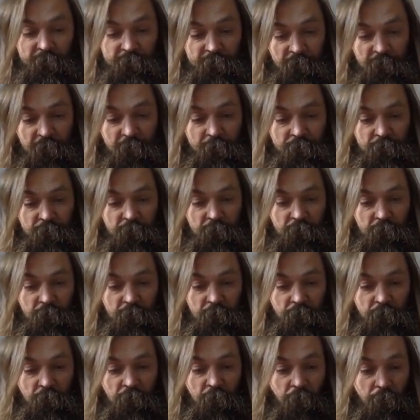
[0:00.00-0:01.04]
So that was a
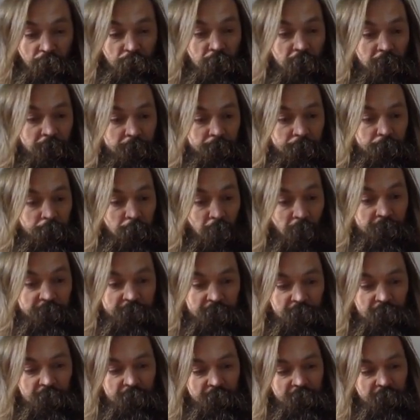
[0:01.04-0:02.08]
really
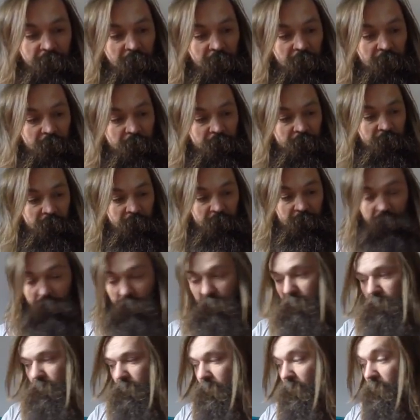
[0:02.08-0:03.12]
positive thing,
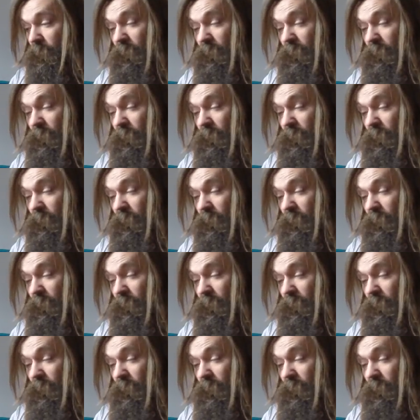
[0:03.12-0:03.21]
because